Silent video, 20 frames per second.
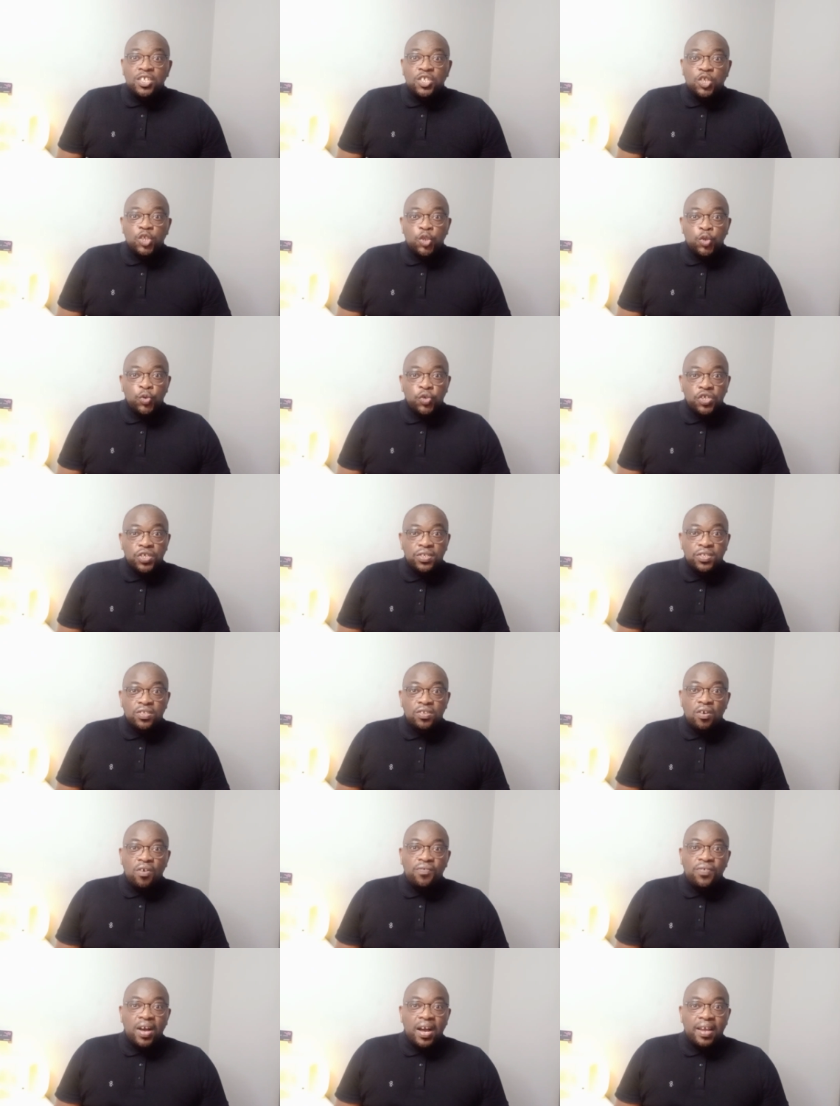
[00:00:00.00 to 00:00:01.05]
institutions
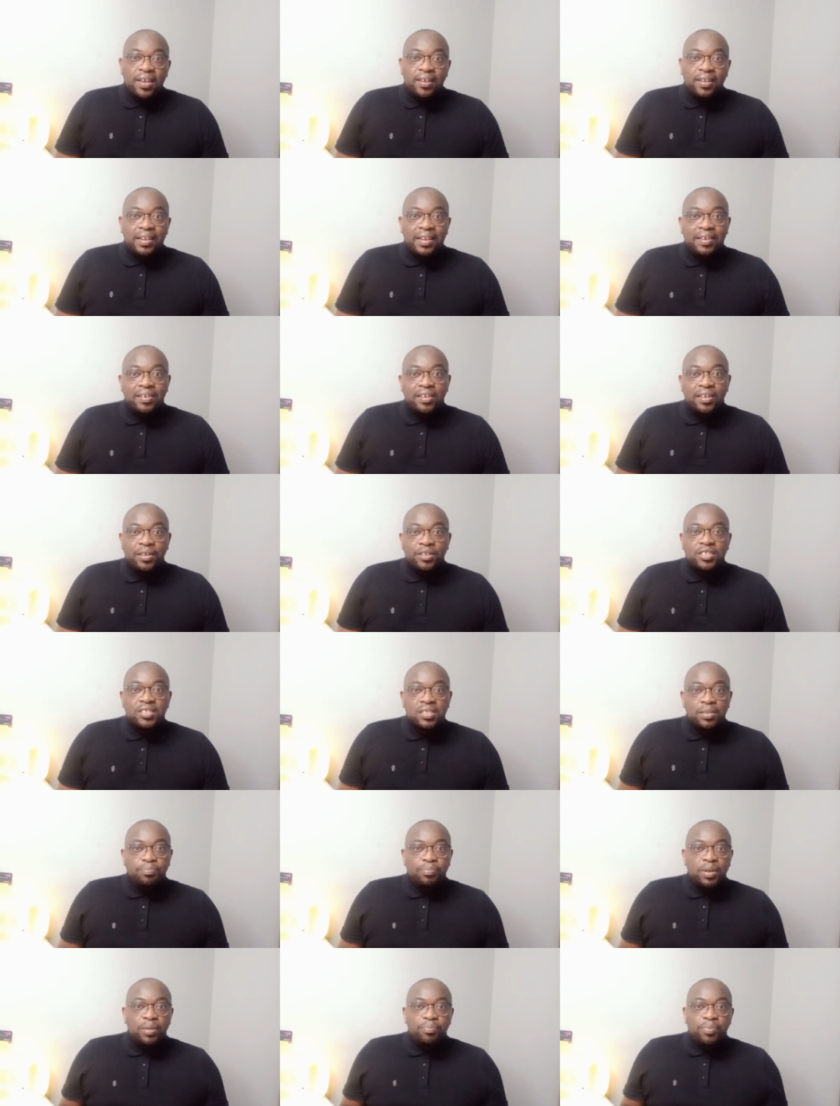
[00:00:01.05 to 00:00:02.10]
of higher learning
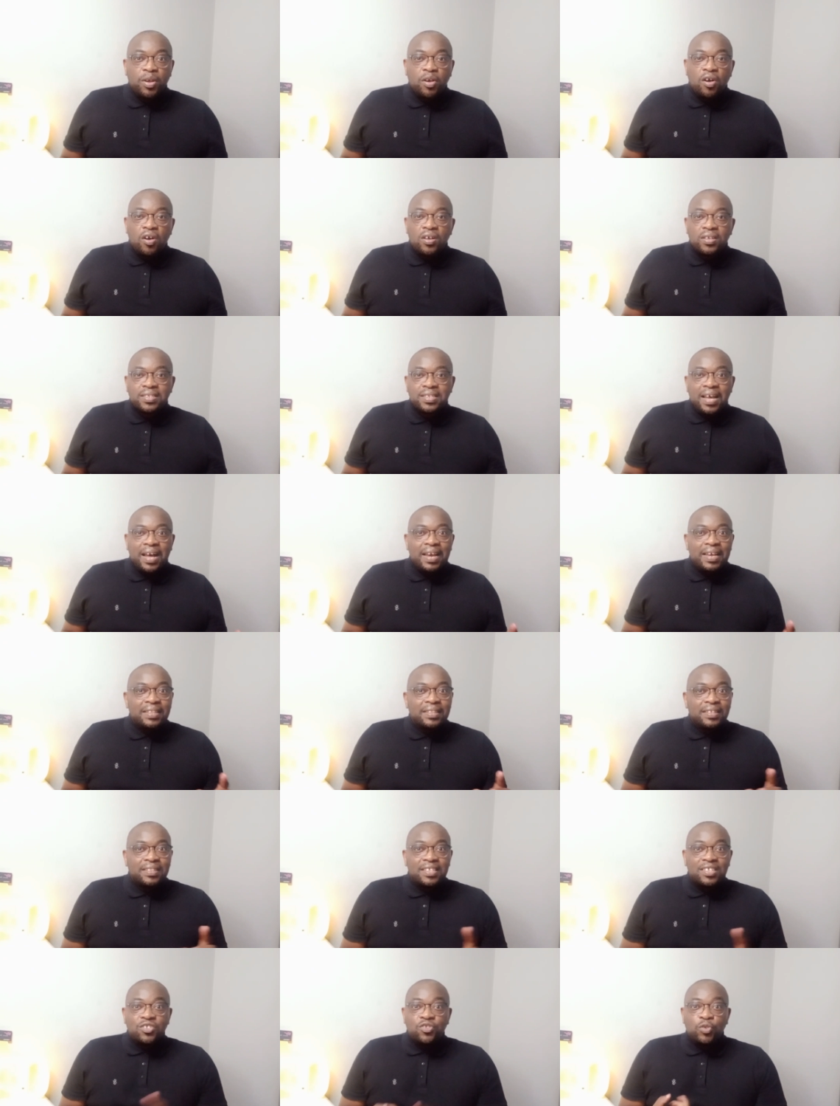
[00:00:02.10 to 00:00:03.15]
simply because
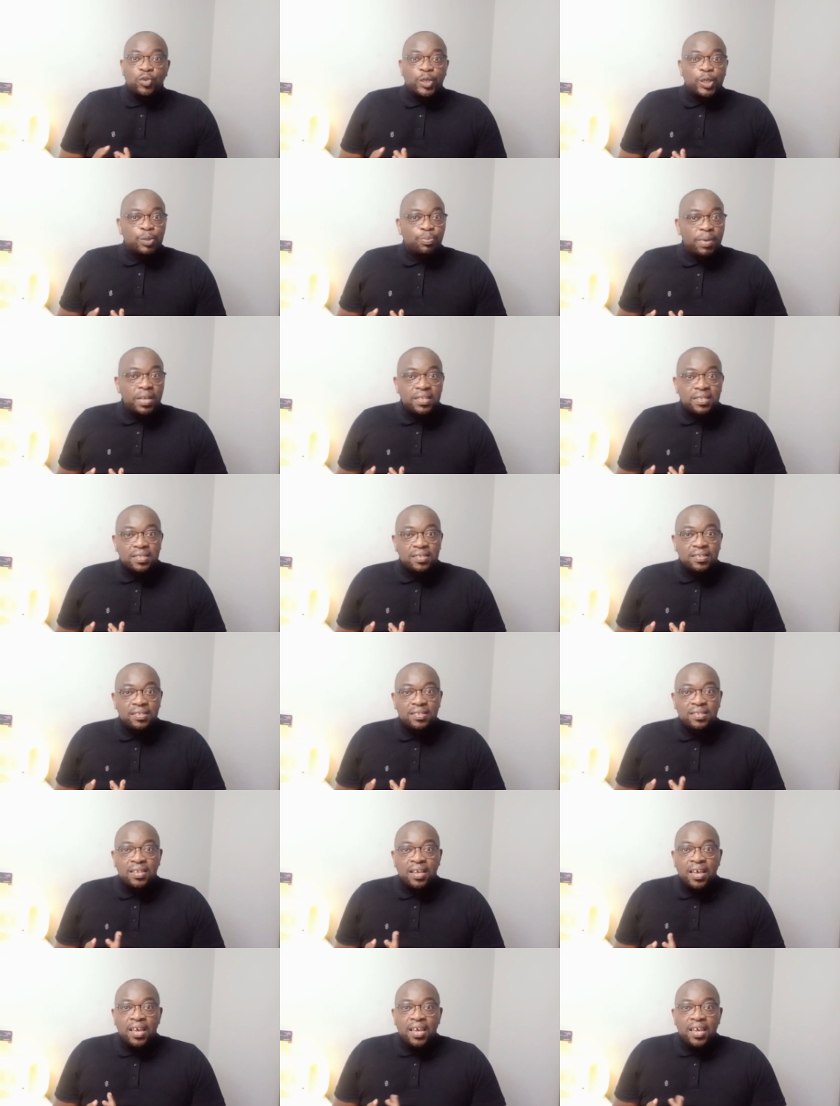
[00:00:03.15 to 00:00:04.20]
either there's no
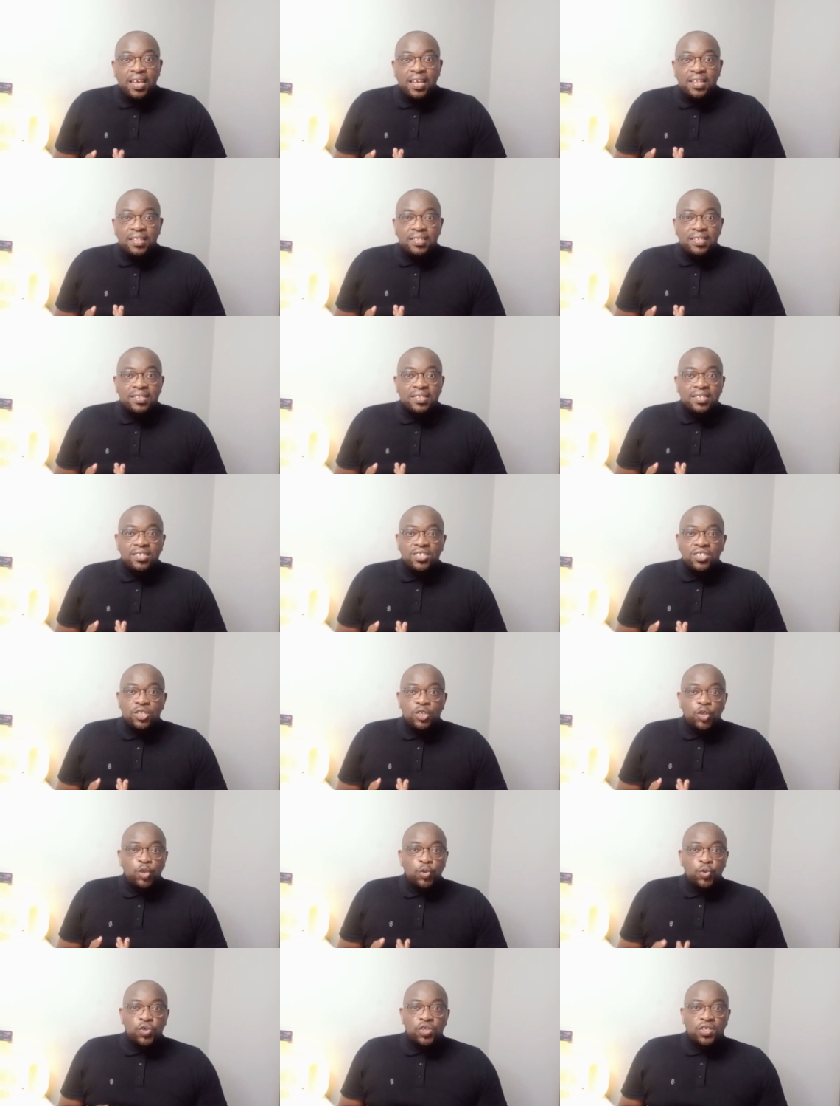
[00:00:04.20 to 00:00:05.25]
spaces in these
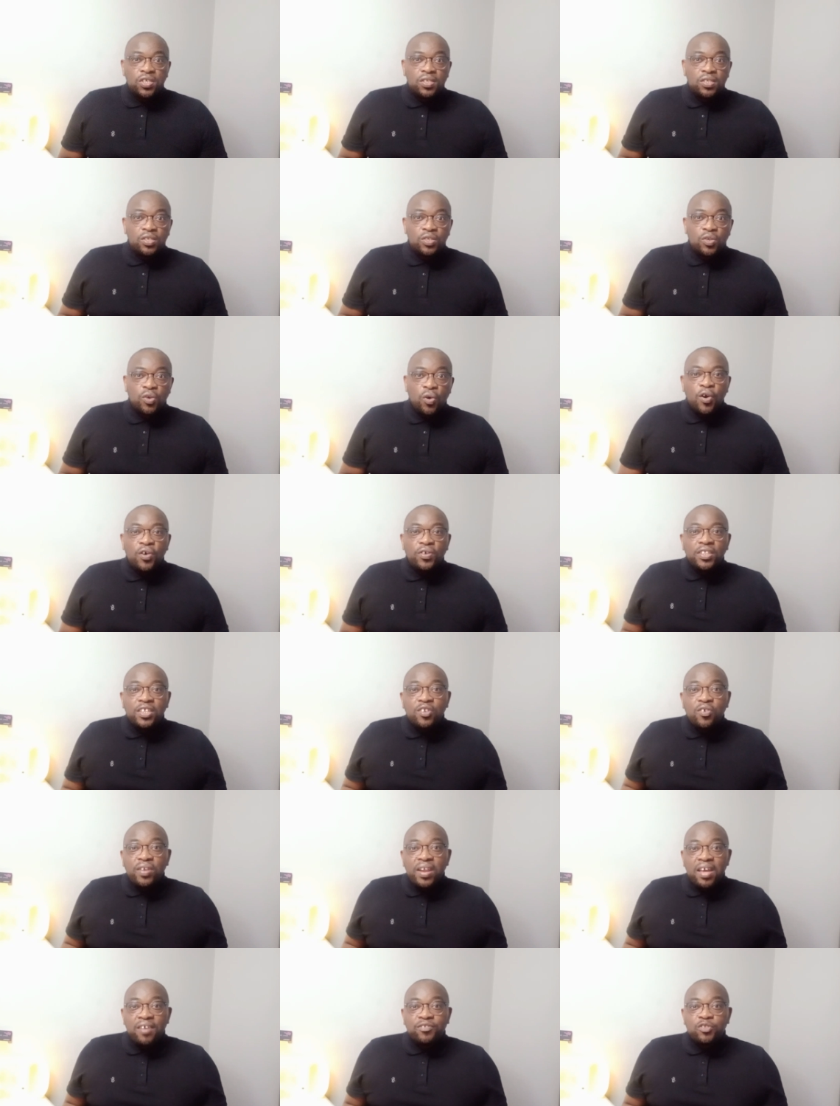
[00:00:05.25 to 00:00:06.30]
institutions or they
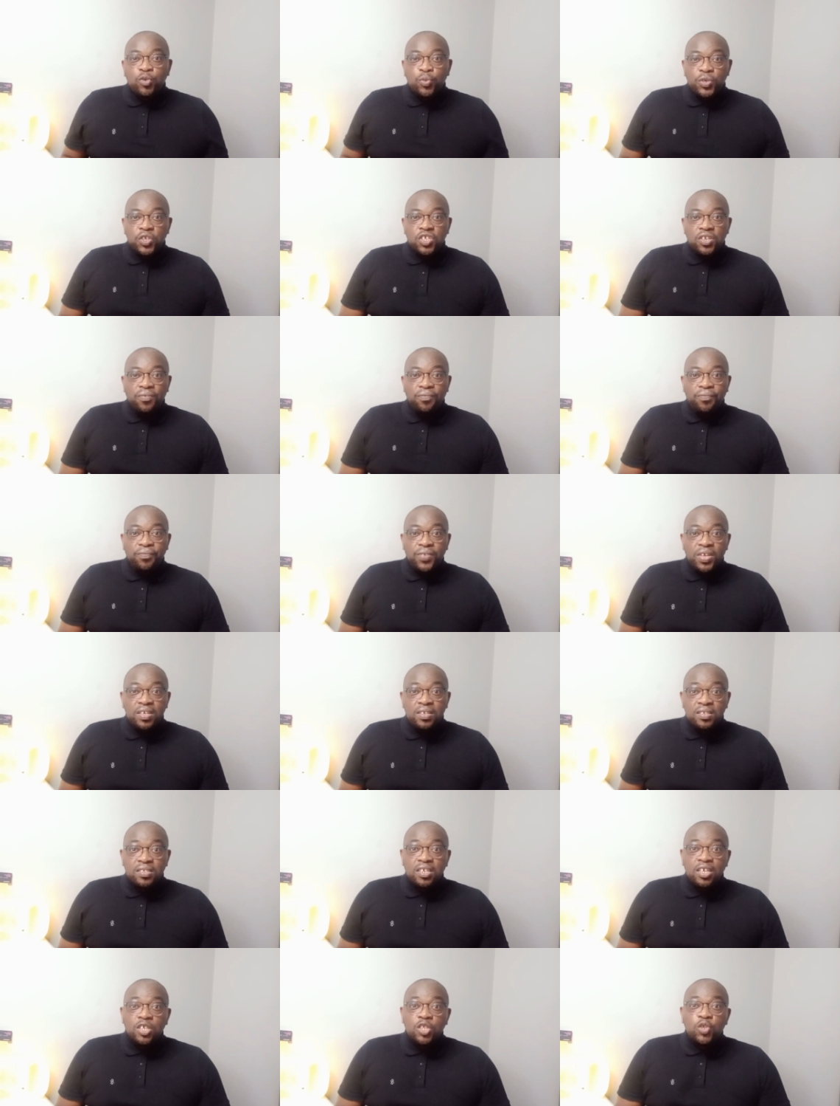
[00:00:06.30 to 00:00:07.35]
don't have tuition
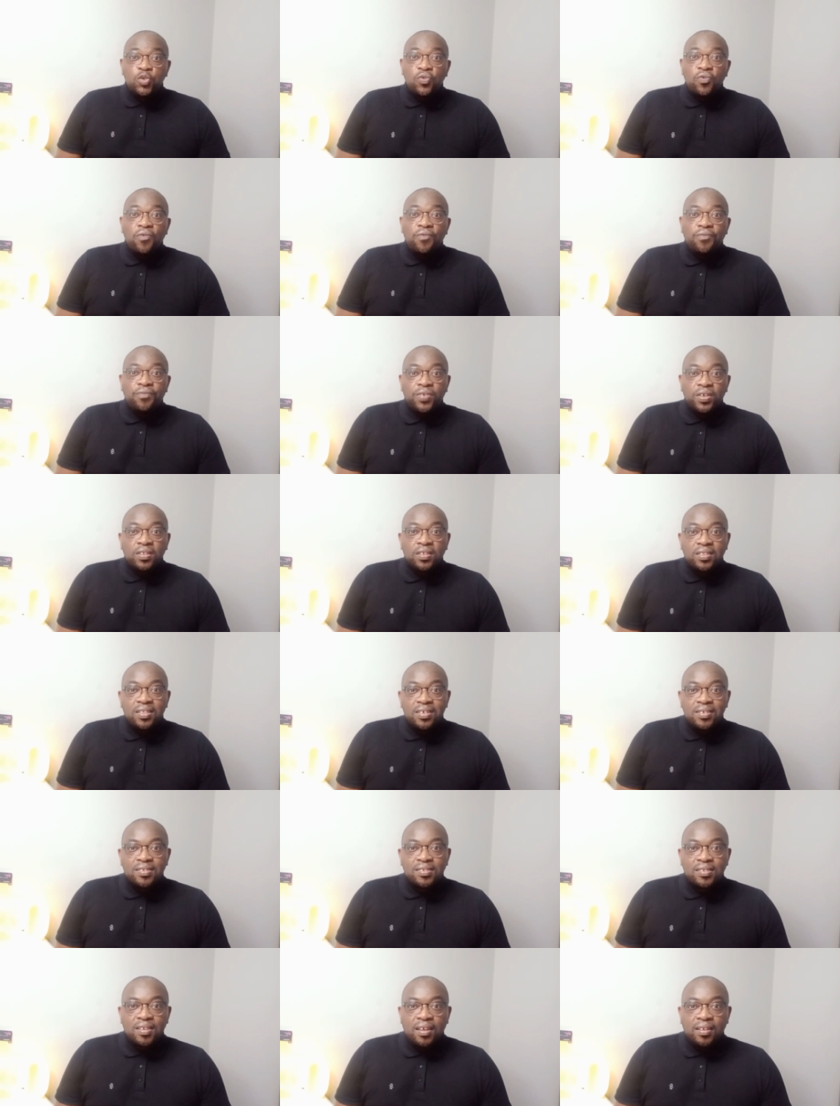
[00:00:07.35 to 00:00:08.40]
fees to further
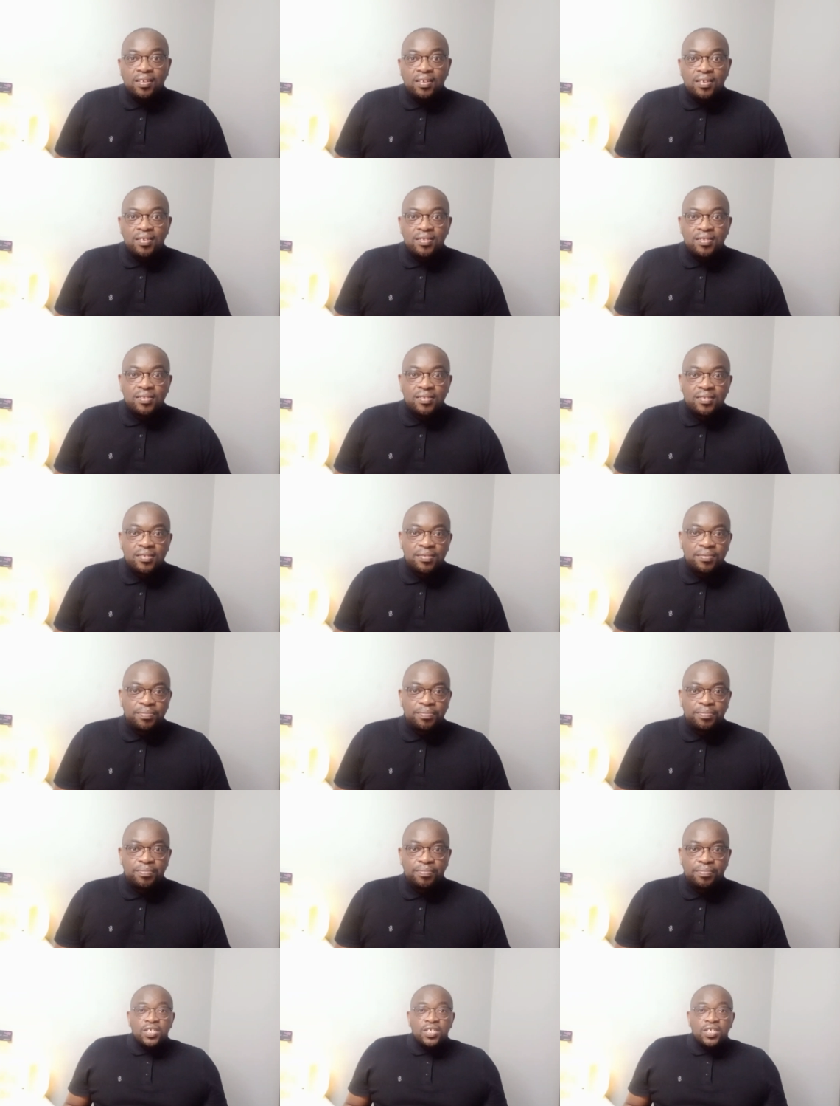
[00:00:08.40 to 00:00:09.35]
their studies.